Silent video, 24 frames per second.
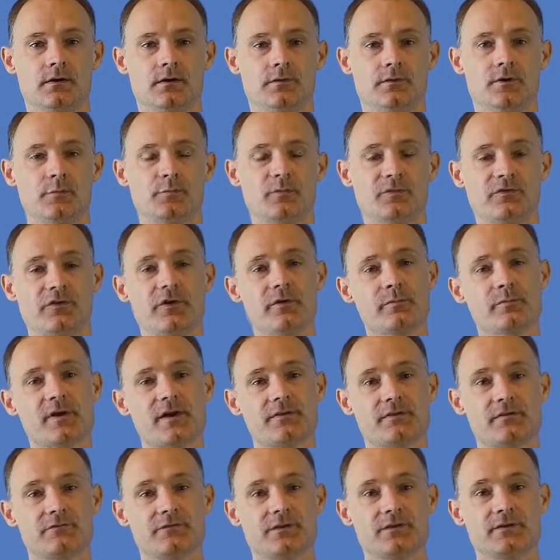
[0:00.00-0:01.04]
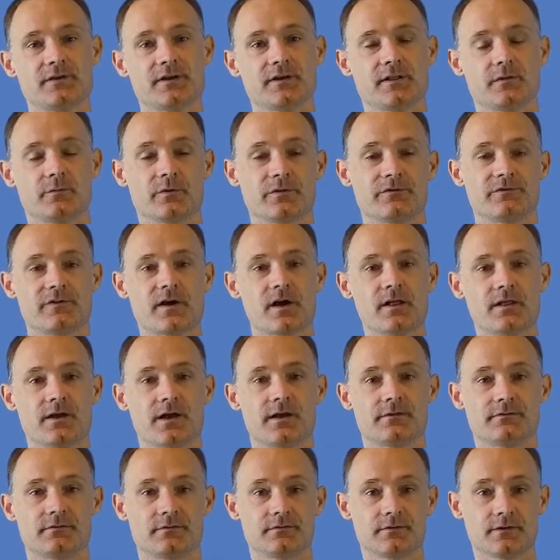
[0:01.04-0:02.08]
The preferred method for dealing with fall
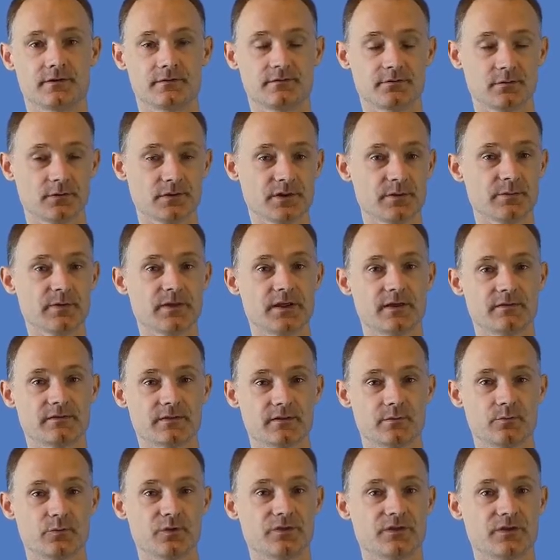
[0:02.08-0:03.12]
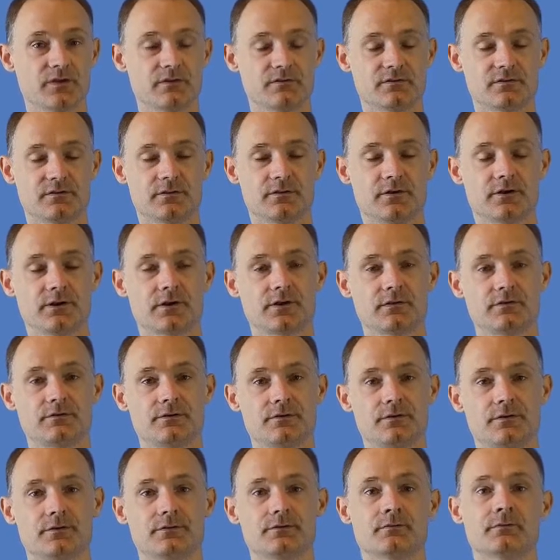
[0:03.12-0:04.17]
hazards is to eliminate them with engineering
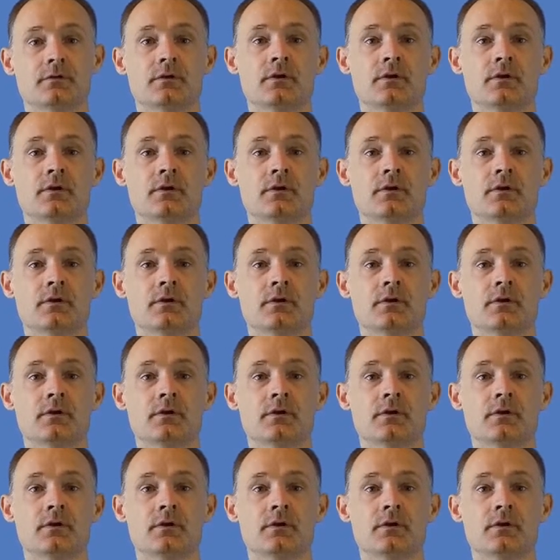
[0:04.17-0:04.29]
controls.